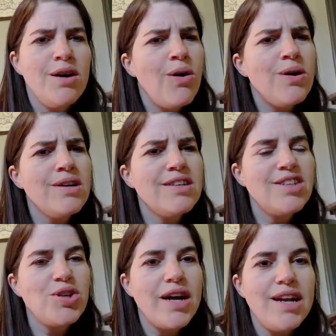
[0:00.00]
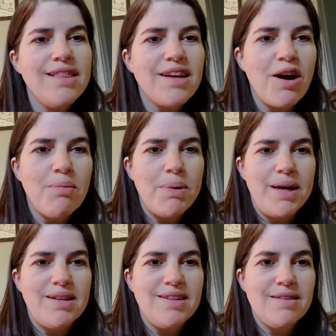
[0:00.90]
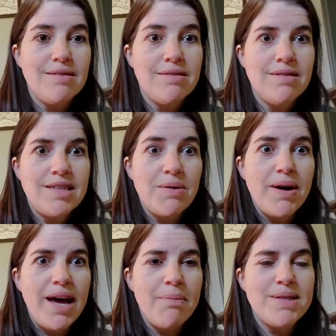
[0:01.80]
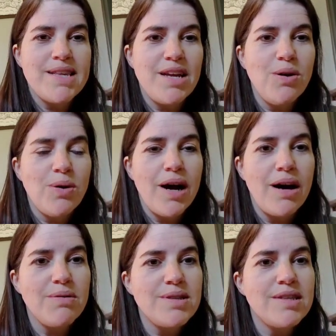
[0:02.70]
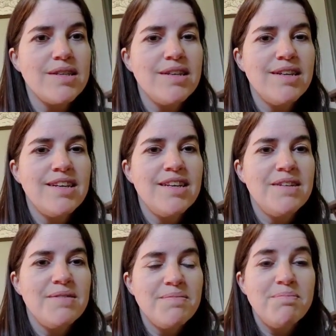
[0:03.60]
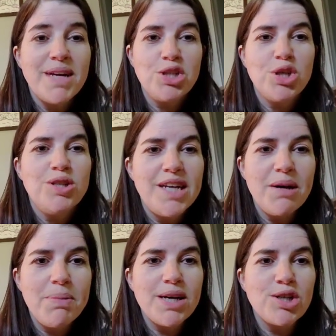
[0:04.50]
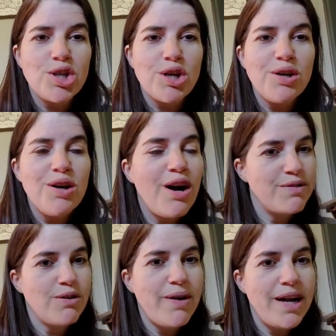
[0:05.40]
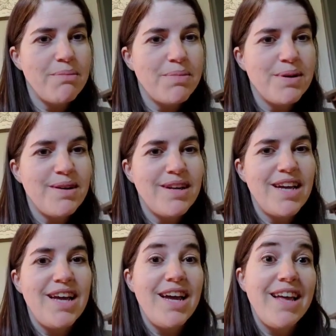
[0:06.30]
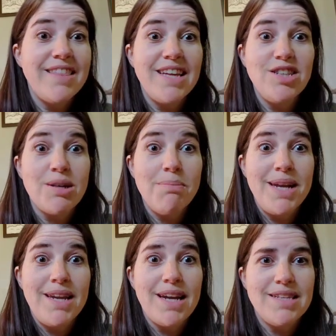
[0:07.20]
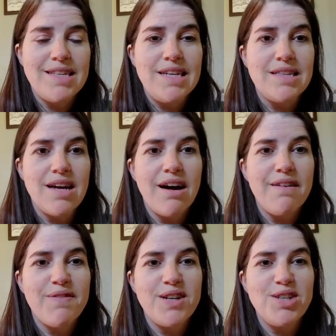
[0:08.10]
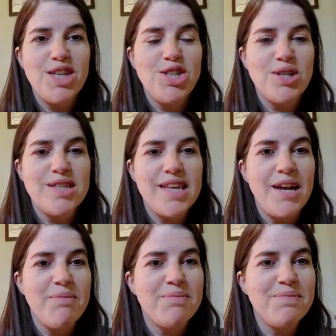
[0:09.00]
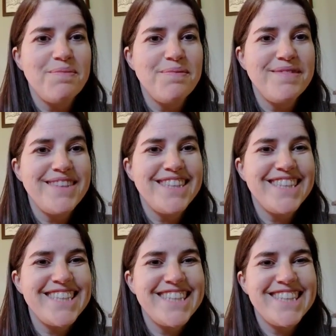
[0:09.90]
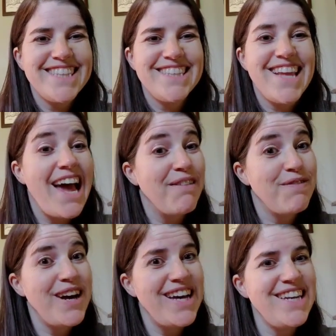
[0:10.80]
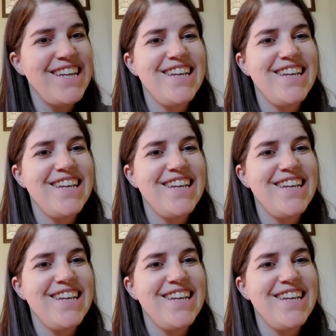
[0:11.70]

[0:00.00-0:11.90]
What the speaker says: Or try it on the carpet. See what happens at your house. Make sure you take a picture of your ramp and then submit it on Seesaw for your teacher to see. Have fun!